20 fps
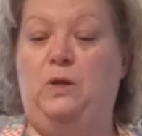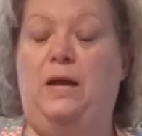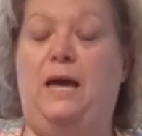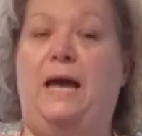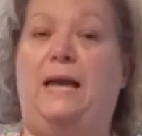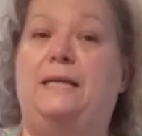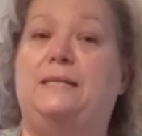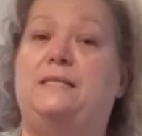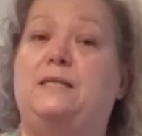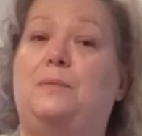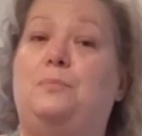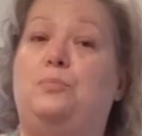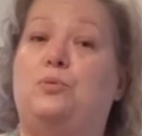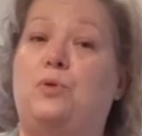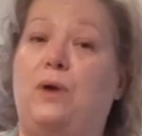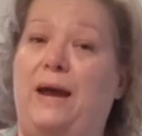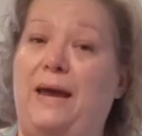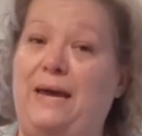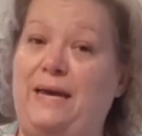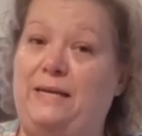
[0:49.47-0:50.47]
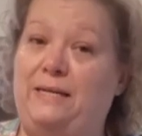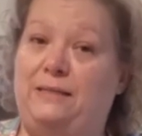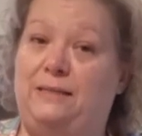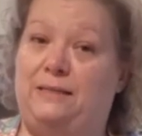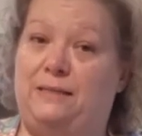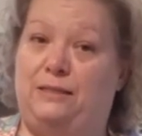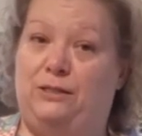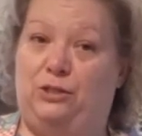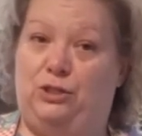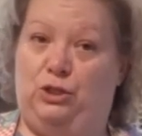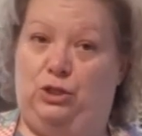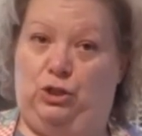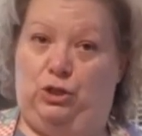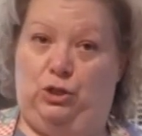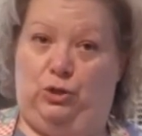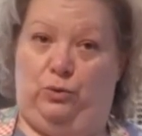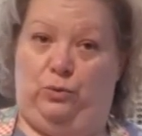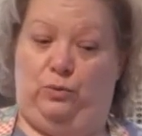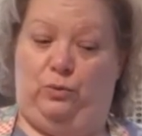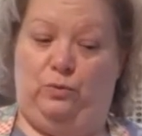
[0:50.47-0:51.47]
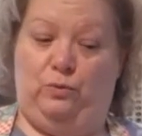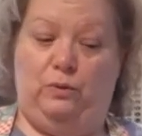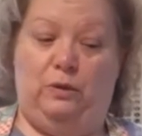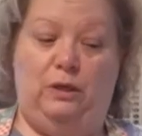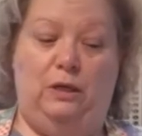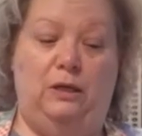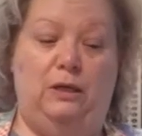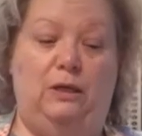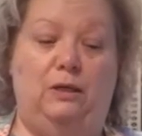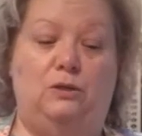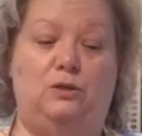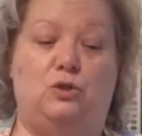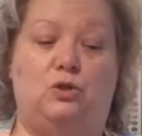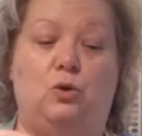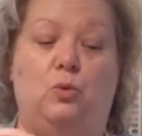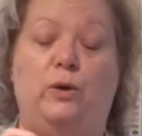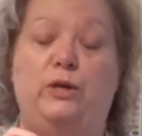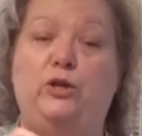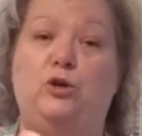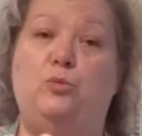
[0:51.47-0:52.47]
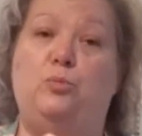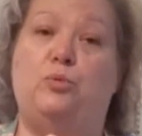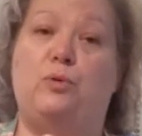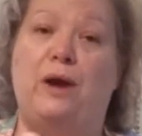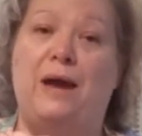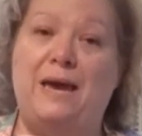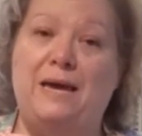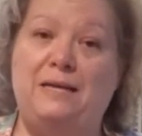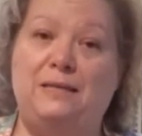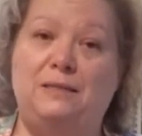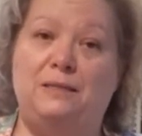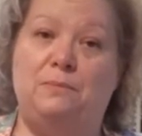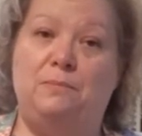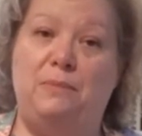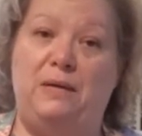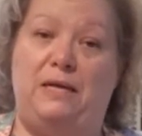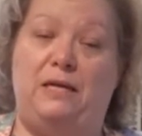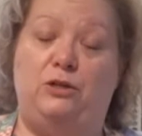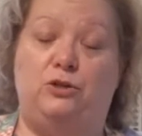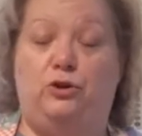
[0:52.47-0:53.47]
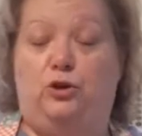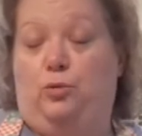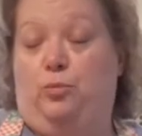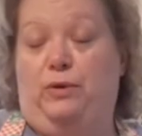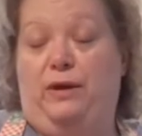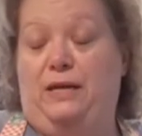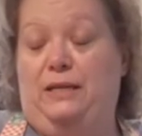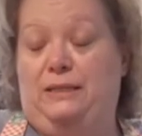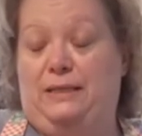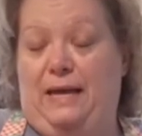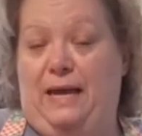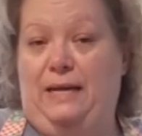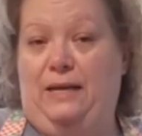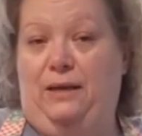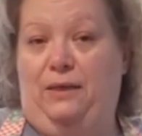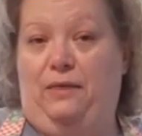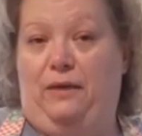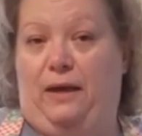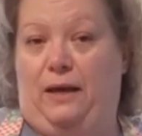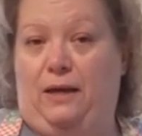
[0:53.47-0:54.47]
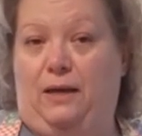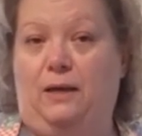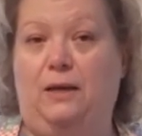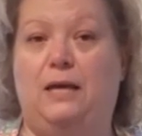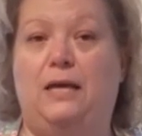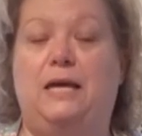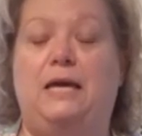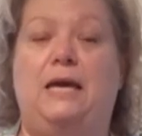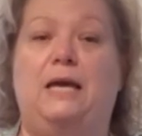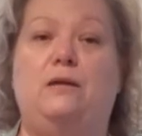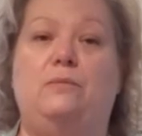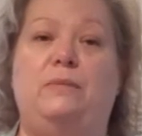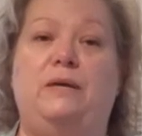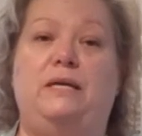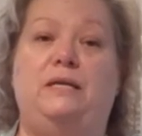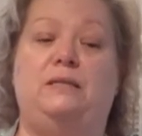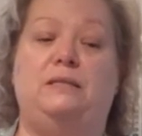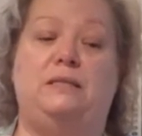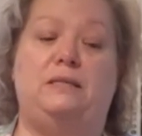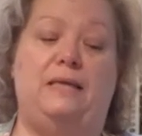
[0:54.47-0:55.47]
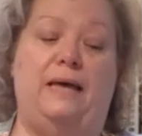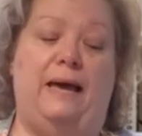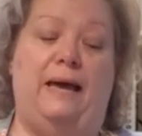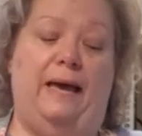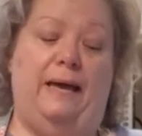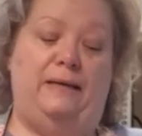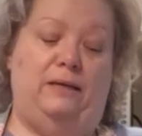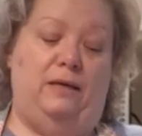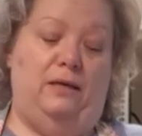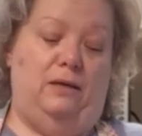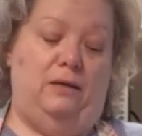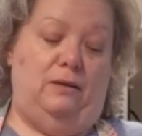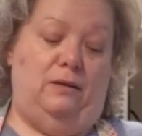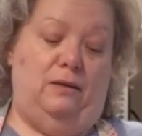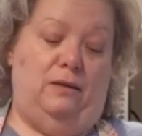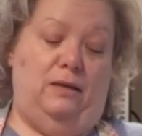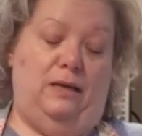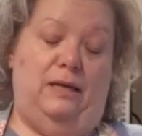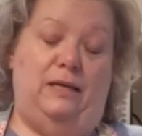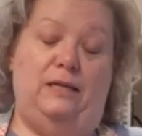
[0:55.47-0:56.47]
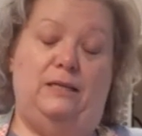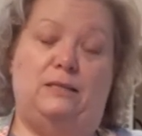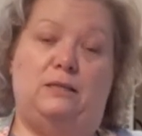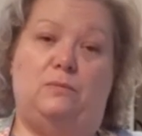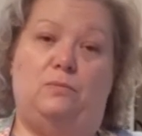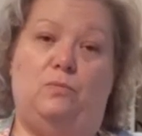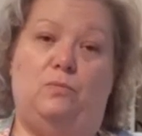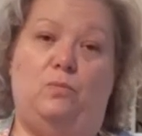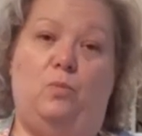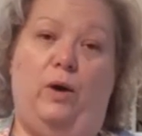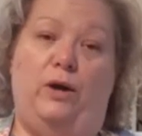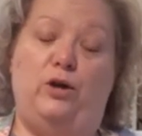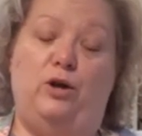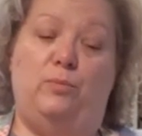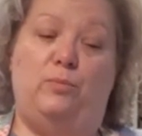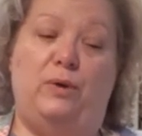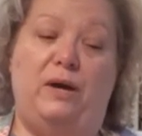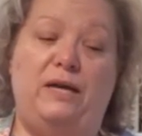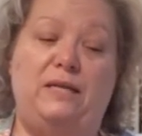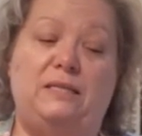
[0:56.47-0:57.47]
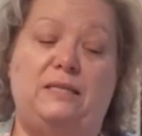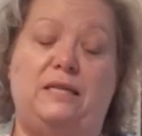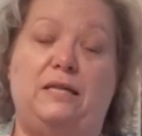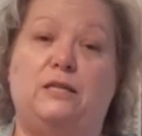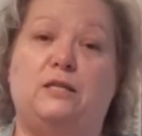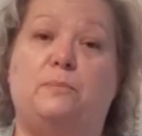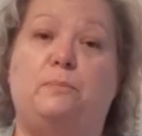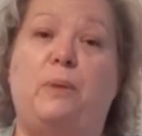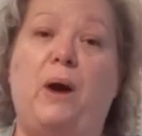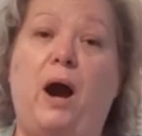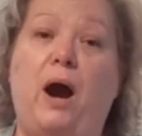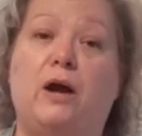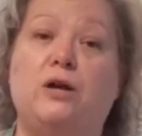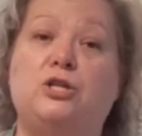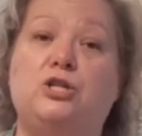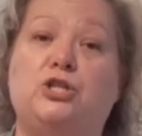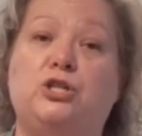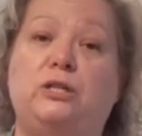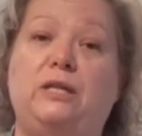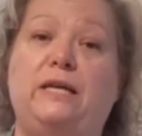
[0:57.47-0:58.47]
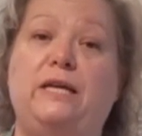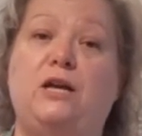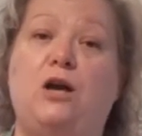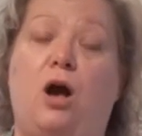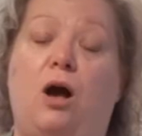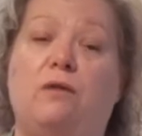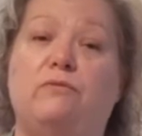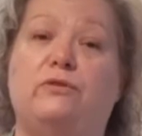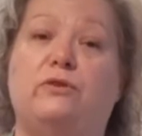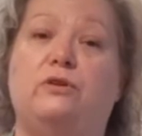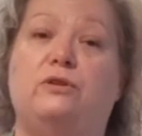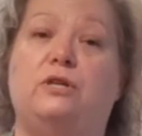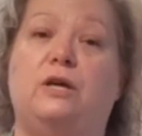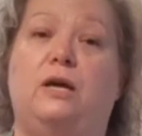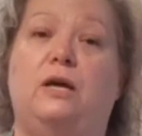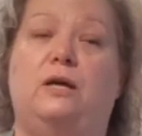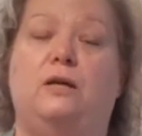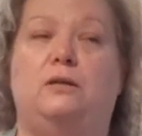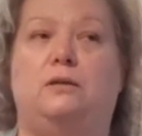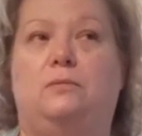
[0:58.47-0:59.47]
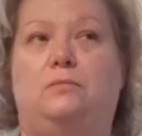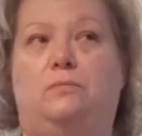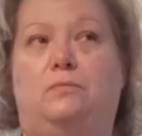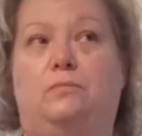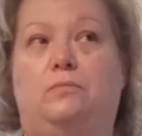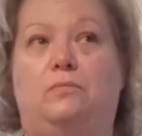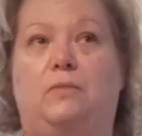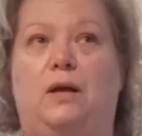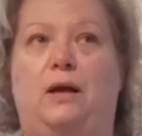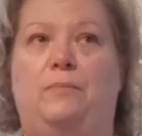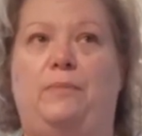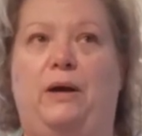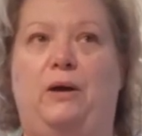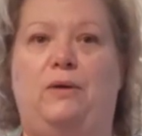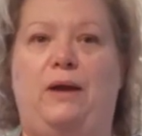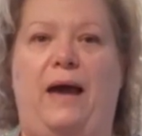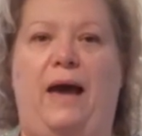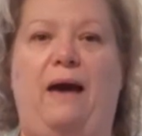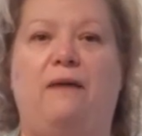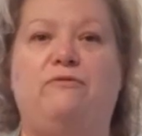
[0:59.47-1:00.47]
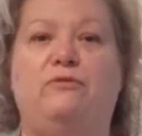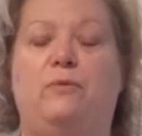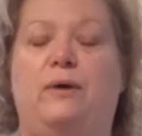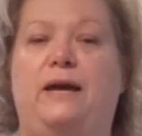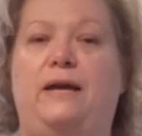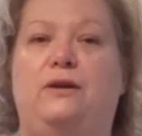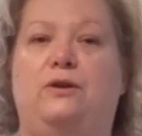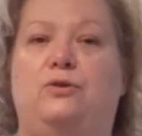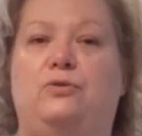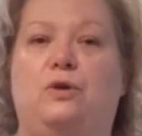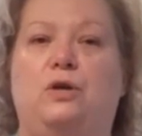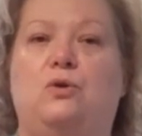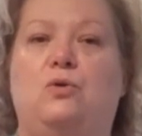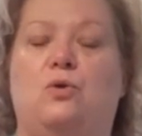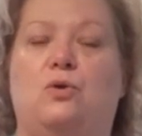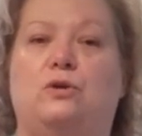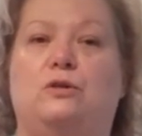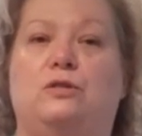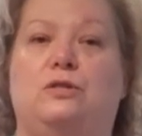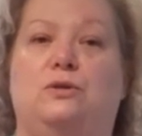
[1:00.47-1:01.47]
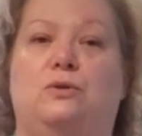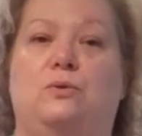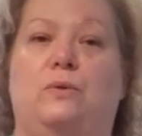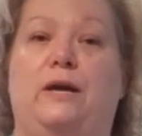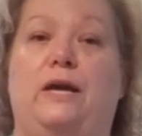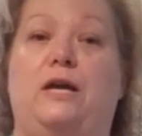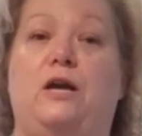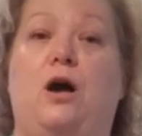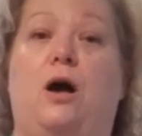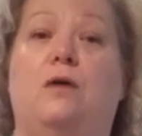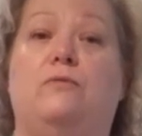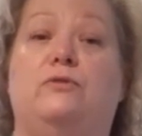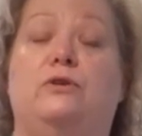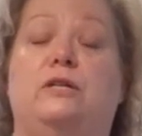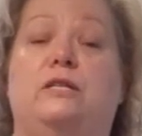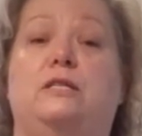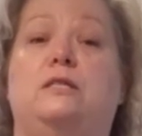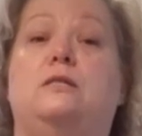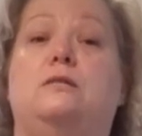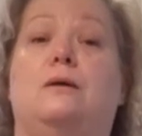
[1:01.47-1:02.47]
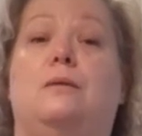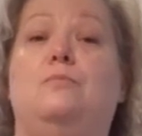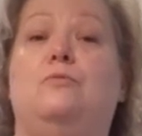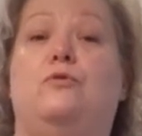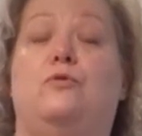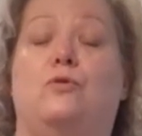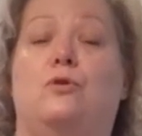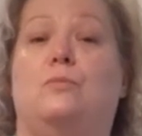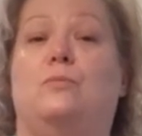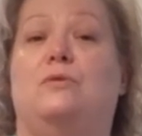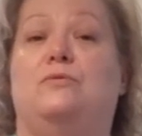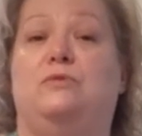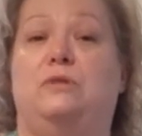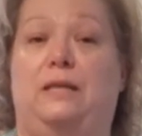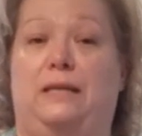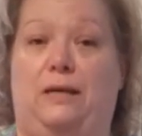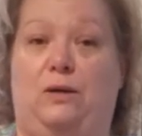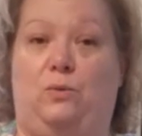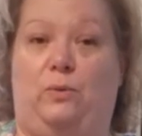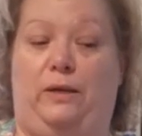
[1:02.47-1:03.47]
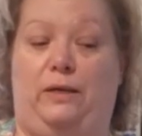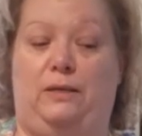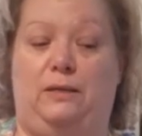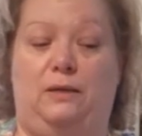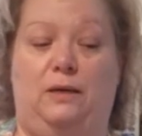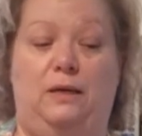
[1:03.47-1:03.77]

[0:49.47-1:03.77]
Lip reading: And it's a braised stew. So when you braise meat or you braise anything, it means that what you're braising is partially covered, about halfway to 3/4 of the way covered in some form of liquid.